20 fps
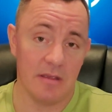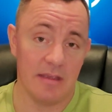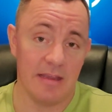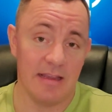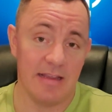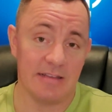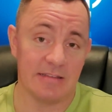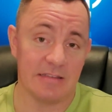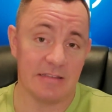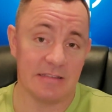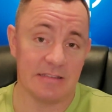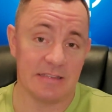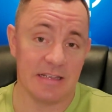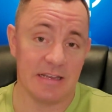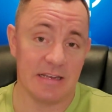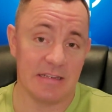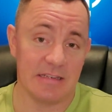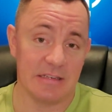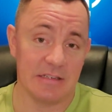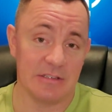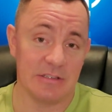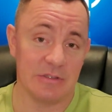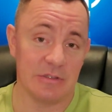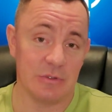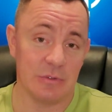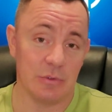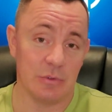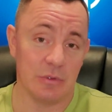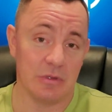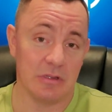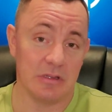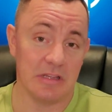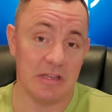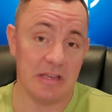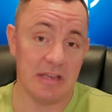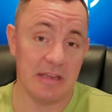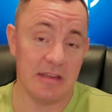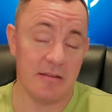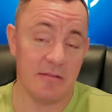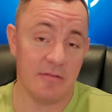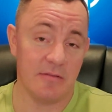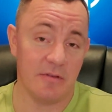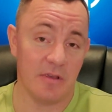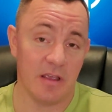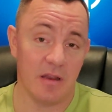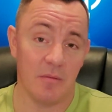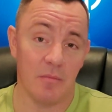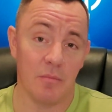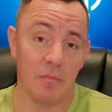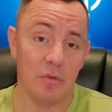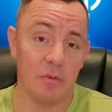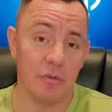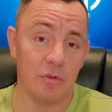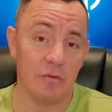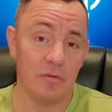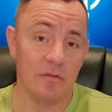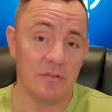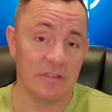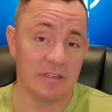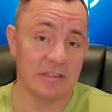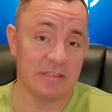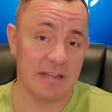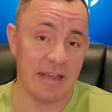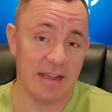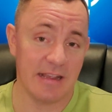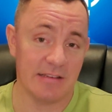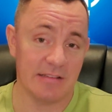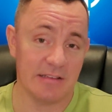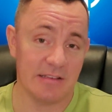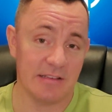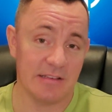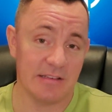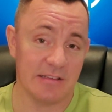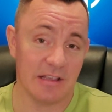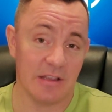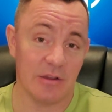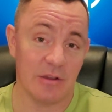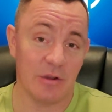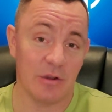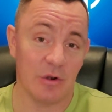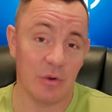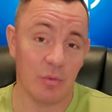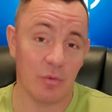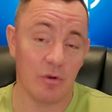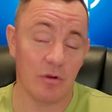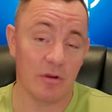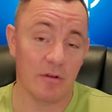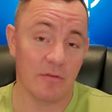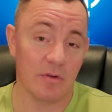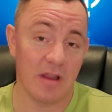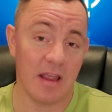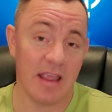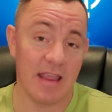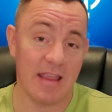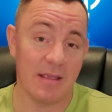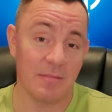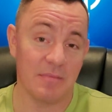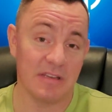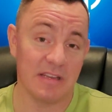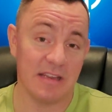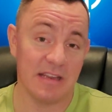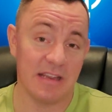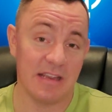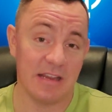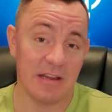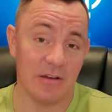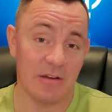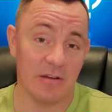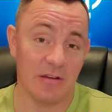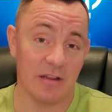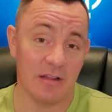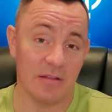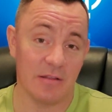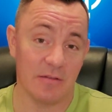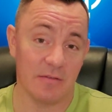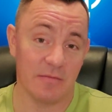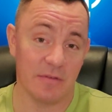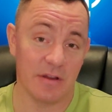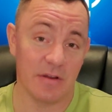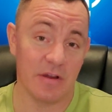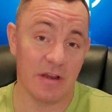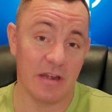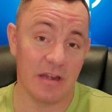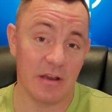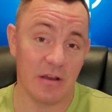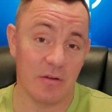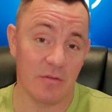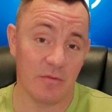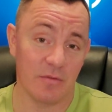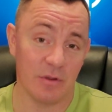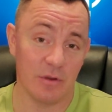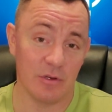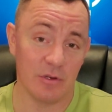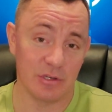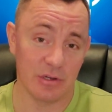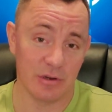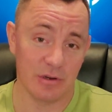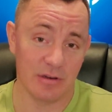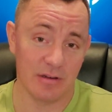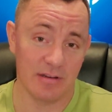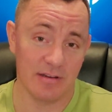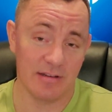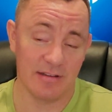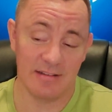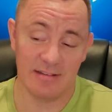He is intended to leave and move to Texas and go to work for AMD here in the very near future.